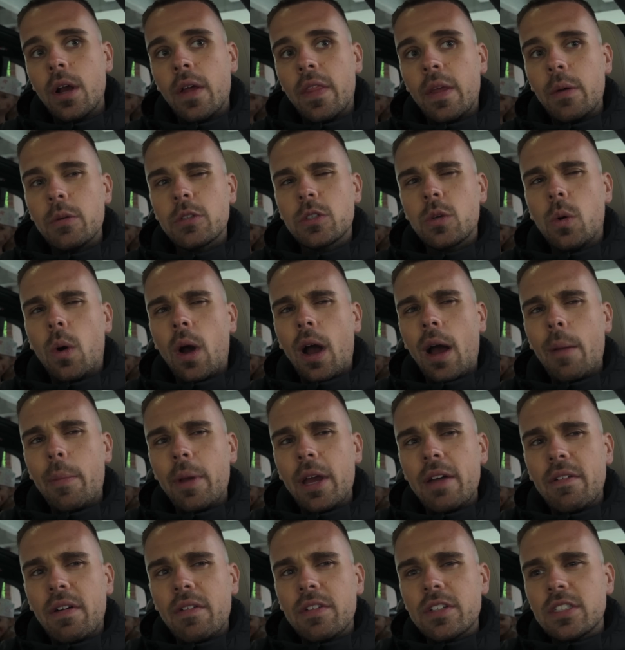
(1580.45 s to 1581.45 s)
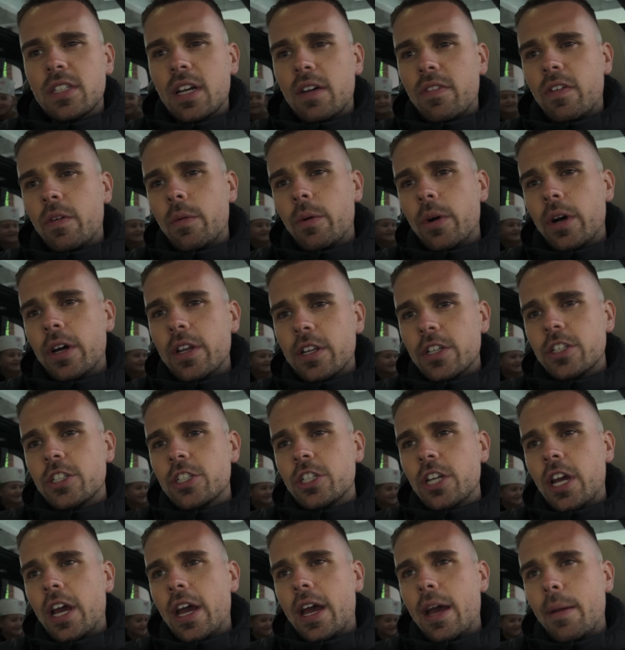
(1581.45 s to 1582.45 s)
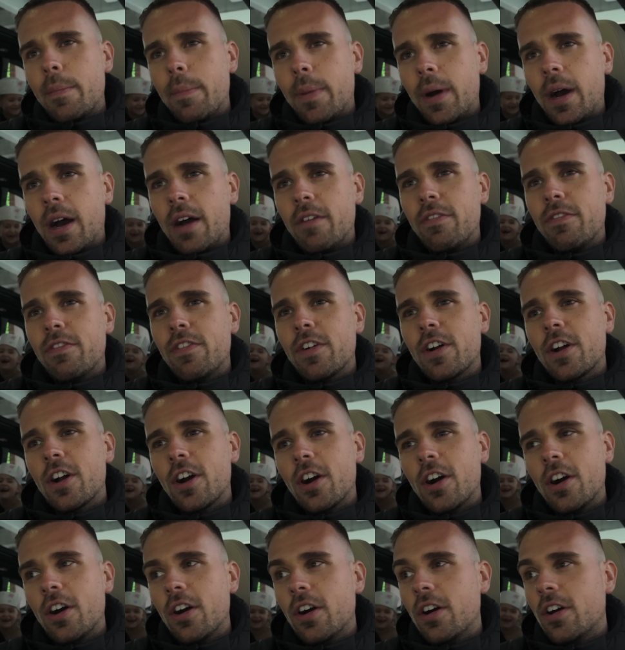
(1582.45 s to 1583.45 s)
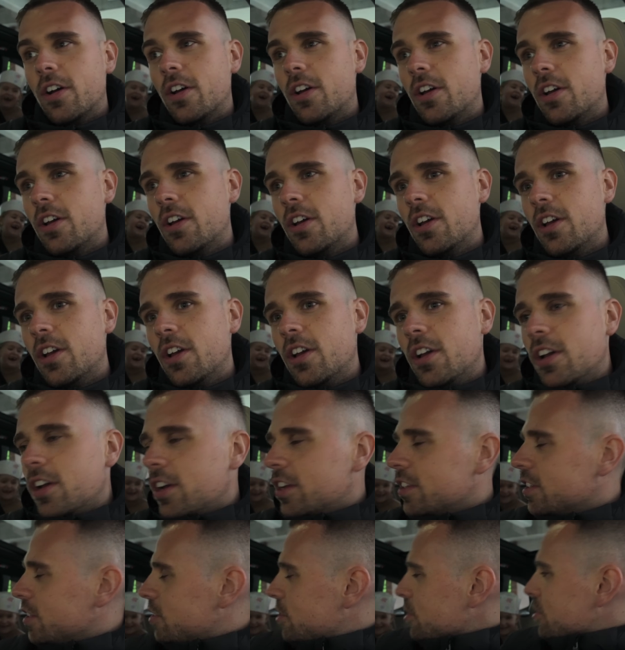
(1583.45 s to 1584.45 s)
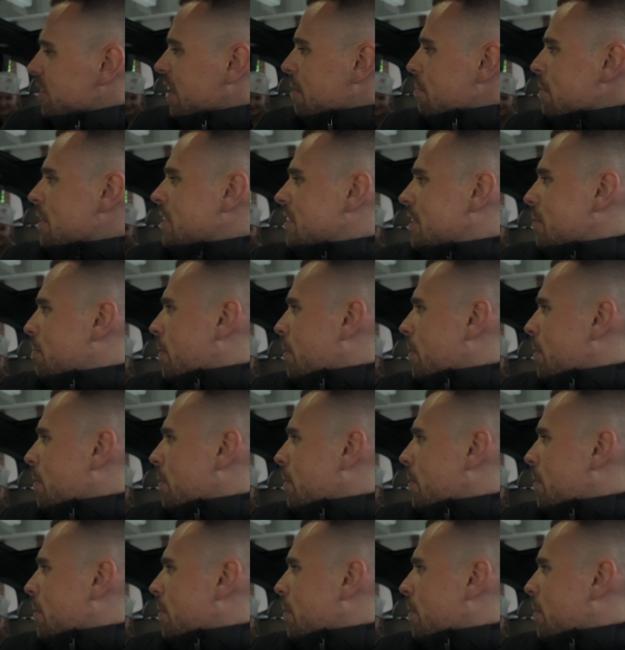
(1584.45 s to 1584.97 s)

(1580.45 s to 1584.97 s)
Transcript: There was quite a bit of other stuff I wanted to share, but I forgot. Did you say Mr.